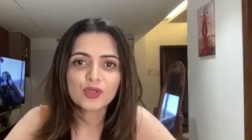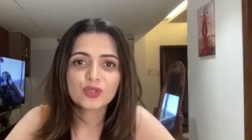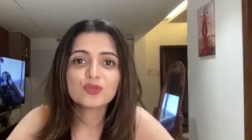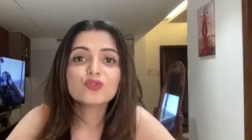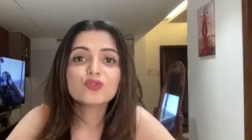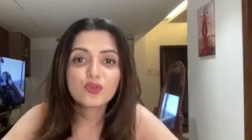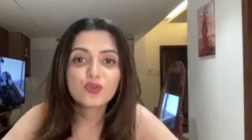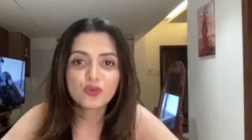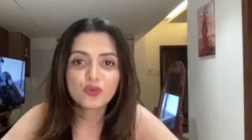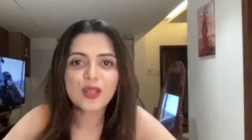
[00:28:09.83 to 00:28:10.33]

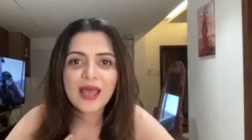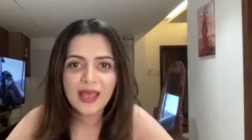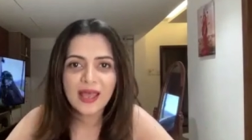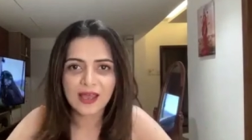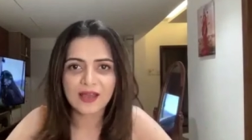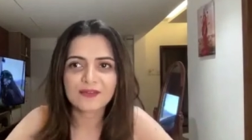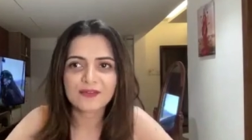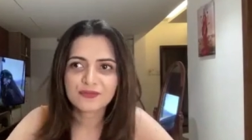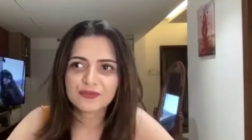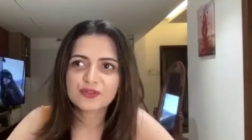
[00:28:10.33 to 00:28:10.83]
don't
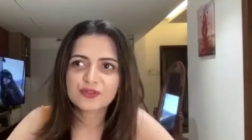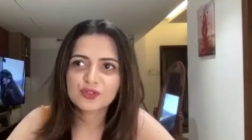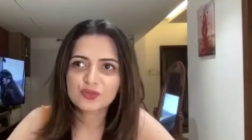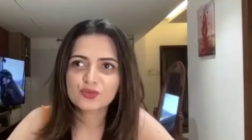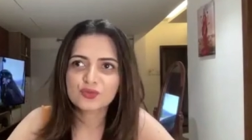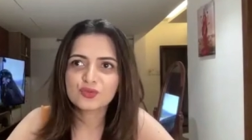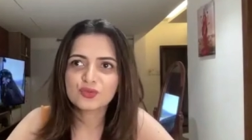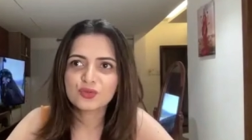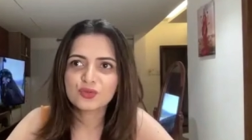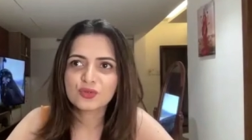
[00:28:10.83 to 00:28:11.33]
have
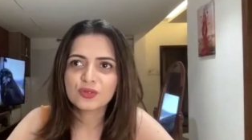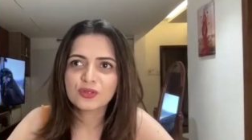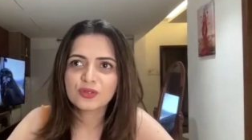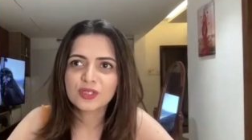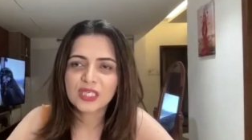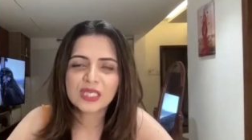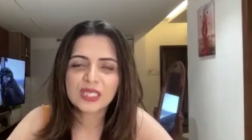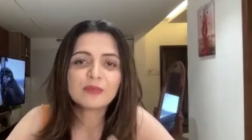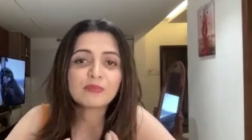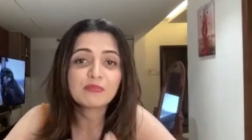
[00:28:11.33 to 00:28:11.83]
to
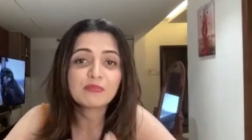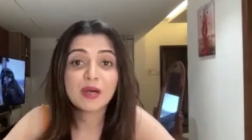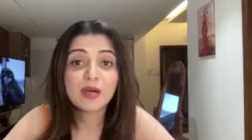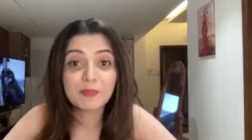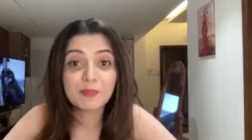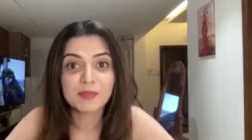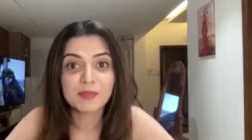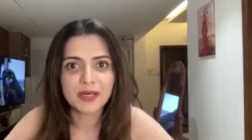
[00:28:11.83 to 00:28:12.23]
keep mum